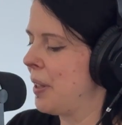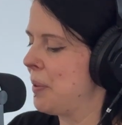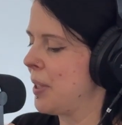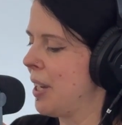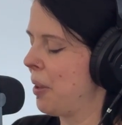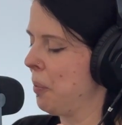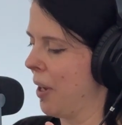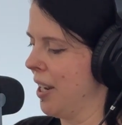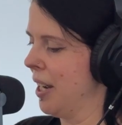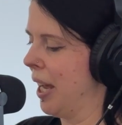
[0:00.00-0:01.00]
another
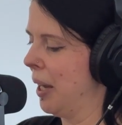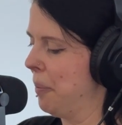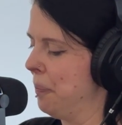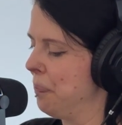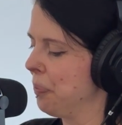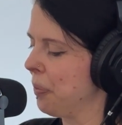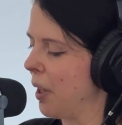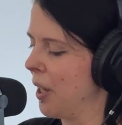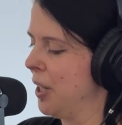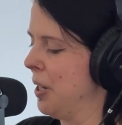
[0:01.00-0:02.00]
one,
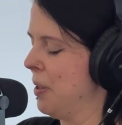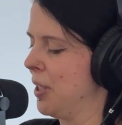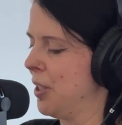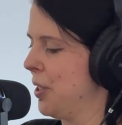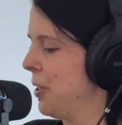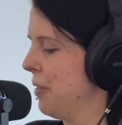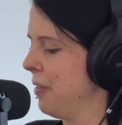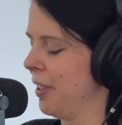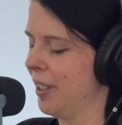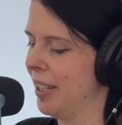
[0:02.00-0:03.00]
this is just sort of
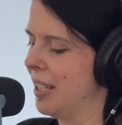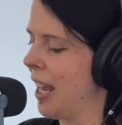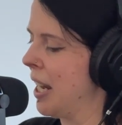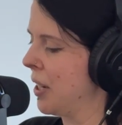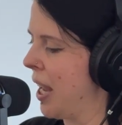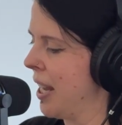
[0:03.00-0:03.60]
an